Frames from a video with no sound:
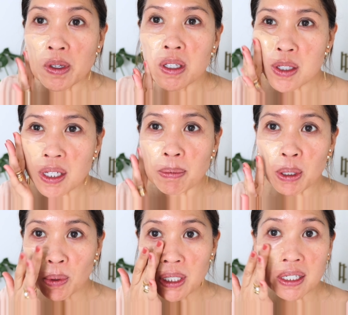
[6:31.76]
And
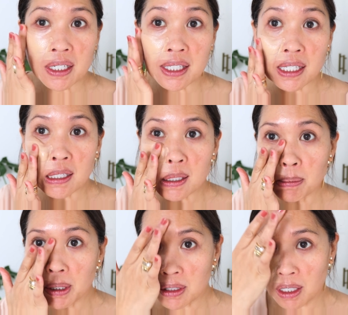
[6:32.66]
someone wanted to see this
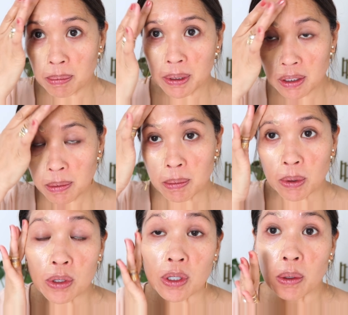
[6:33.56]
built up a little bit
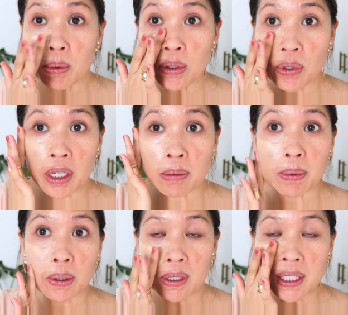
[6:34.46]
more, so I will try and
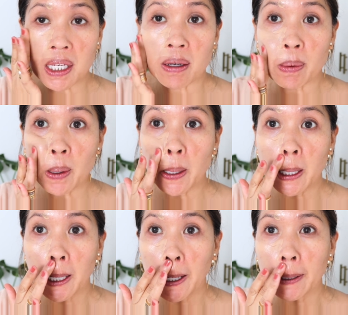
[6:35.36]
build this up
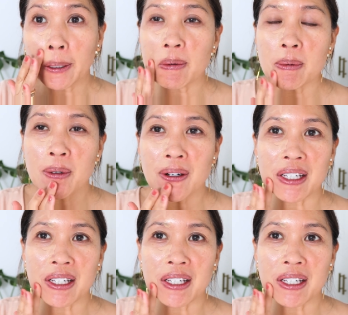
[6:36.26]
a little bit more.